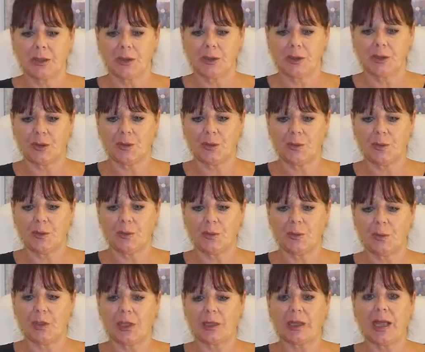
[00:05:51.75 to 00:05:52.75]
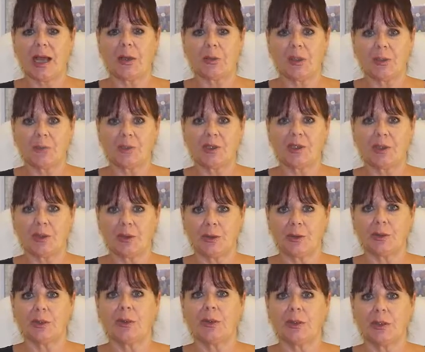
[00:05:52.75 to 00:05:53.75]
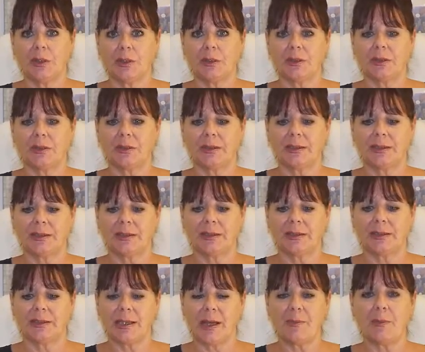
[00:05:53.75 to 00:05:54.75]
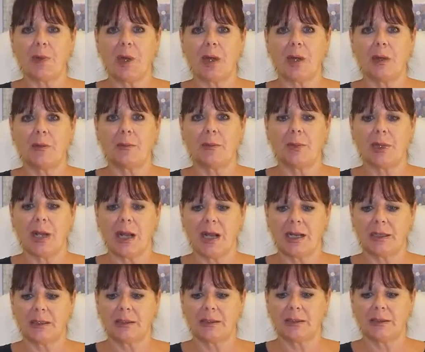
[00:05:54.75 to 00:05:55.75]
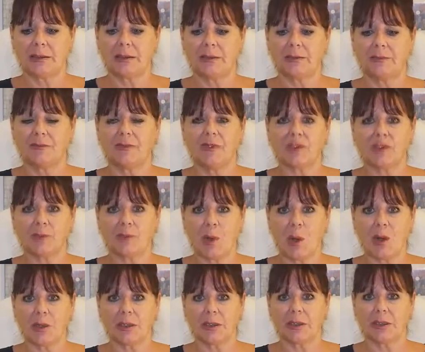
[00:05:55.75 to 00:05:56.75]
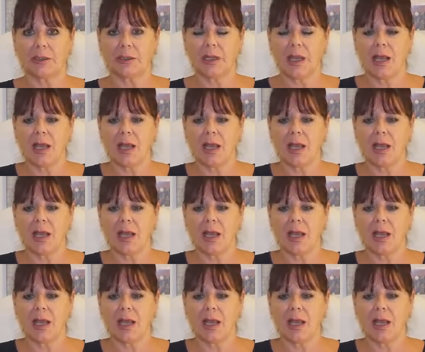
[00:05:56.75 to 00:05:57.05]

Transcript: to allow him to step up and respond.